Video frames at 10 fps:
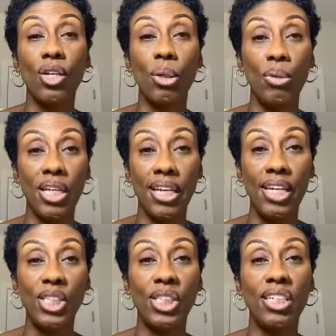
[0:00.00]

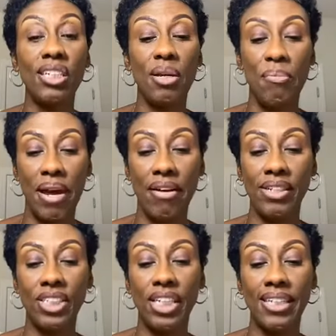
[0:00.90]
Communication,
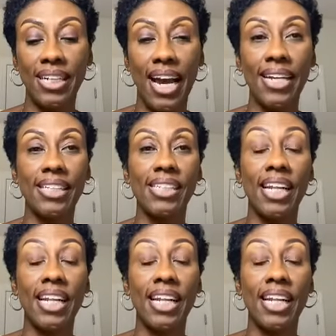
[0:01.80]
marriage, and guidance.